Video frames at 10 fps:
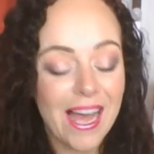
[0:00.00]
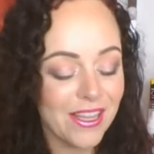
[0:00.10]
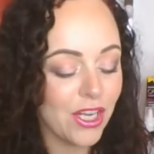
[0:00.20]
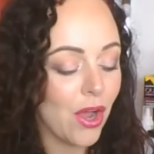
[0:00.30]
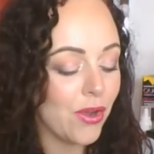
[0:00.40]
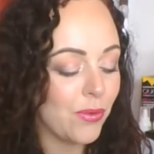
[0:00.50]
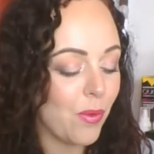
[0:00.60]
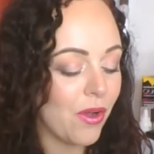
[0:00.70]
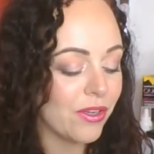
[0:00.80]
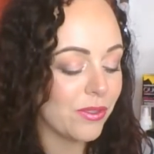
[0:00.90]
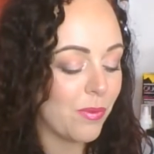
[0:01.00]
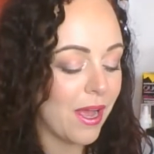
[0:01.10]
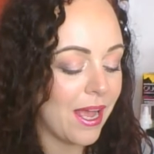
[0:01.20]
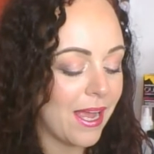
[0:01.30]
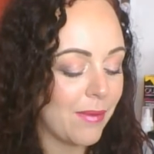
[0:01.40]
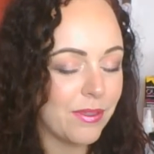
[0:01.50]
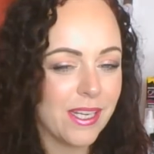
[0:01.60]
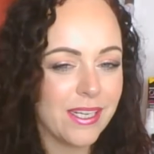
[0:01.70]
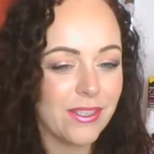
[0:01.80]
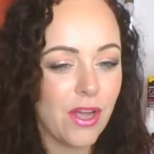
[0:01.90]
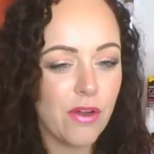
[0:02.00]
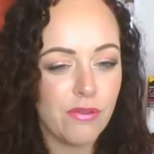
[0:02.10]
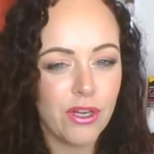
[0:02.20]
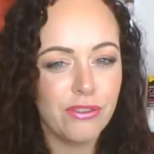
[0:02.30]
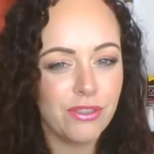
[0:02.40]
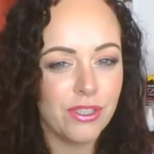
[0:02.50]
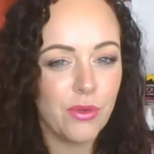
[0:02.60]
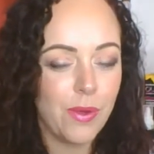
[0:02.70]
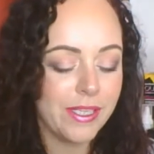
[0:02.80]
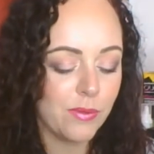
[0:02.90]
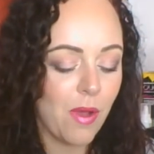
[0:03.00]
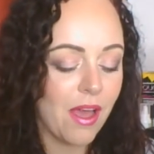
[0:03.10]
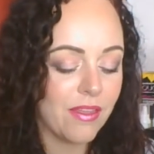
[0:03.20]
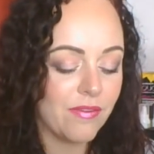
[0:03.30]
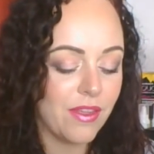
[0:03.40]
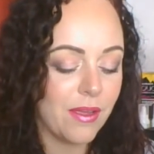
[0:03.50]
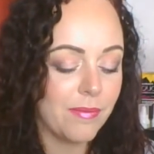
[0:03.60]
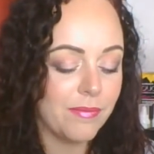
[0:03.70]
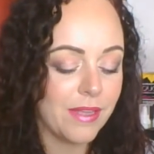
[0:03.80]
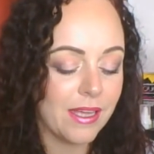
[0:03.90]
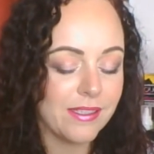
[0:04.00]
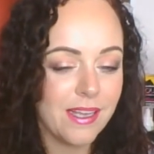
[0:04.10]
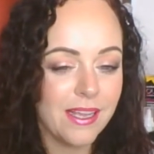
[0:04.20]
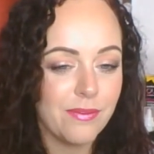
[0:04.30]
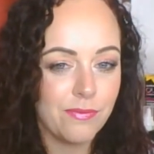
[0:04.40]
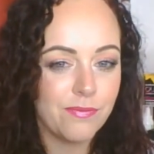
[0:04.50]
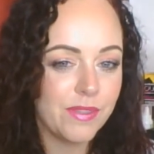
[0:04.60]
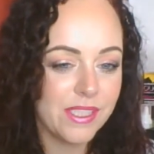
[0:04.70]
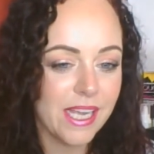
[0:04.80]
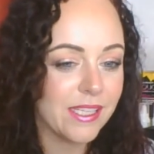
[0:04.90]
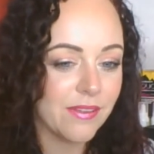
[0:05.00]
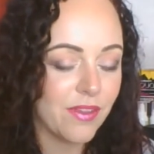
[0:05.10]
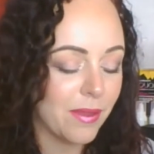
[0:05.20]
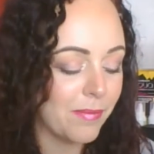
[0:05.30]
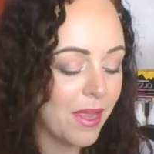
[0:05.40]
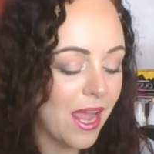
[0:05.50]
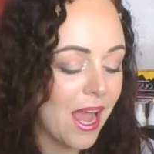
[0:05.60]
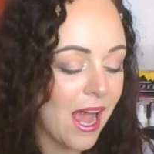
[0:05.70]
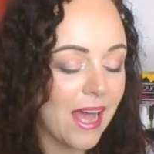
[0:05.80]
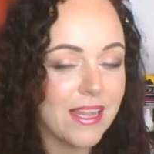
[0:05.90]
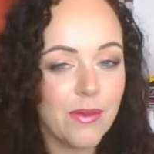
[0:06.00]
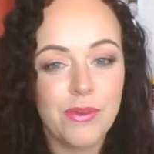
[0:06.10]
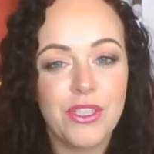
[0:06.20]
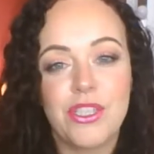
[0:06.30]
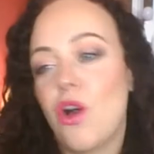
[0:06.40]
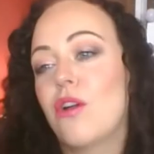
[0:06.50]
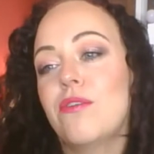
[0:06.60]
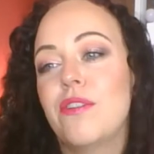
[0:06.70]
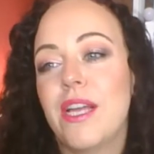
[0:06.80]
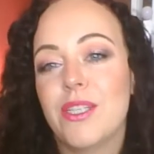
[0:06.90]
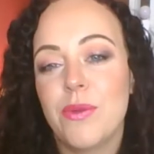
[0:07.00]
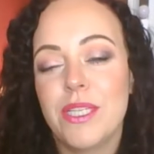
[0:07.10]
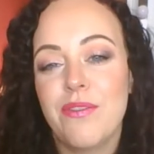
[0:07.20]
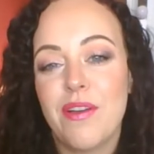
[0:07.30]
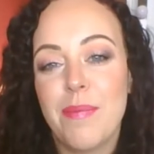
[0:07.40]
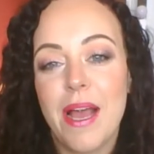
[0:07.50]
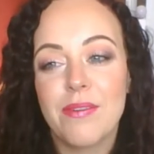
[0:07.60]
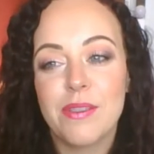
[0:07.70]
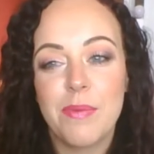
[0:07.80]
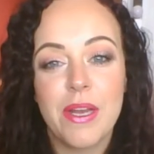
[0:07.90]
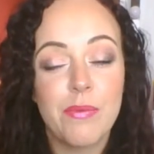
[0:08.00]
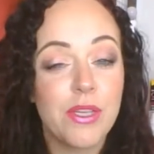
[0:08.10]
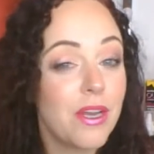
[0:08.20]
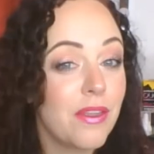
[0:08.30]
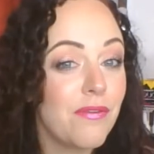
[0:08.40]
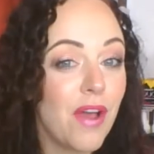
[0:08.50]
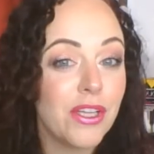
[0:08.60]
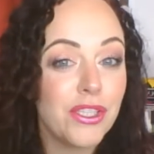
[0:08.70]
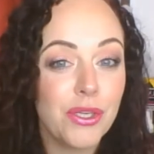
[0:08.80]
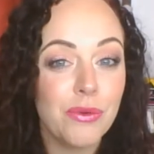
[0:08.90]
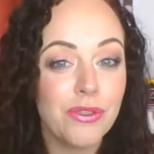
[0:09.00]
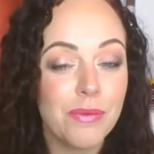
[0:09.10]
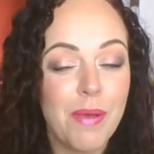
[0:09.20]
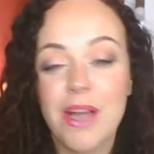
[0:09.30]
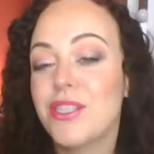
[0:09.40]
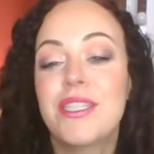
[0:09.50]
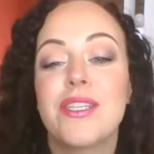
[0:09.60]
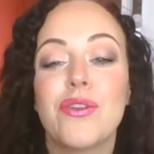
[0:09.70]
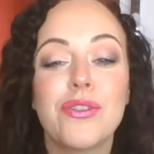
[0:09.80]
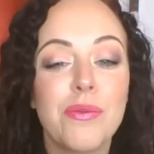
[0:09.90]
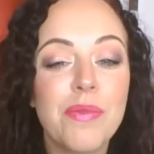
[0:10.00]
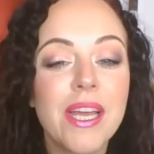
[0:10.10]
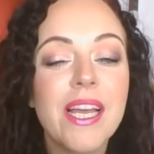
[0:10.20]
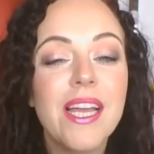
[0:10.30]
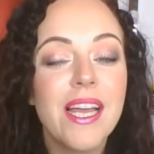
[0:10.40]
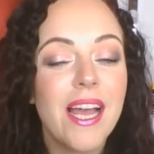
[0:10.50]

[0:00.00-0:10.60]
And the code was where it was like over 100 quid's worth of them. That's like six of them. And they were just on for like £25, but it was only the first 200 purchases or something.